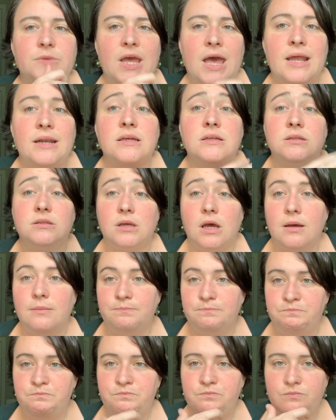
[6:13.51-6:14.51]
adding
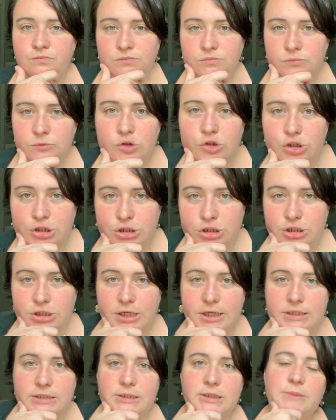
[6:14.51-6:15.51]
some
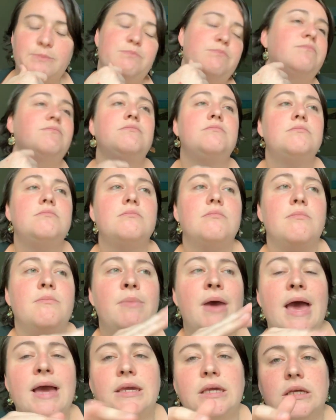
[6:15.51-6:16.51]
Christianity
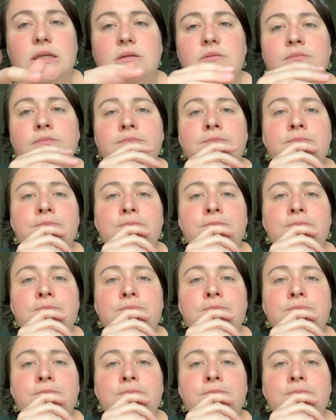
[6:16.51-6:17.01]
back in.